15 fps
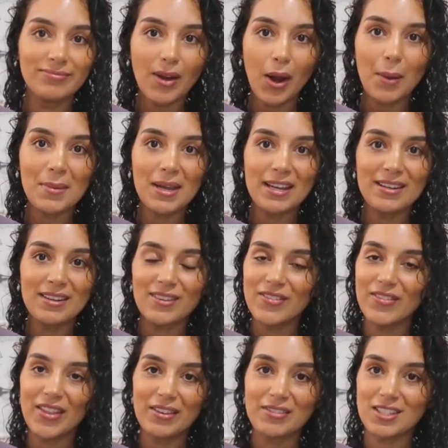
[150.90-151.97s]
I mean,
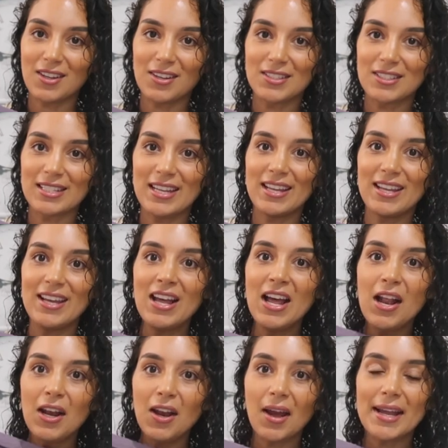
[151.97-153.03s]
they've sussed it.
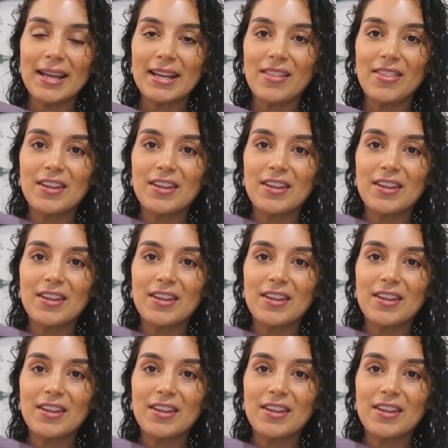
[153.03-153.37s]
Like,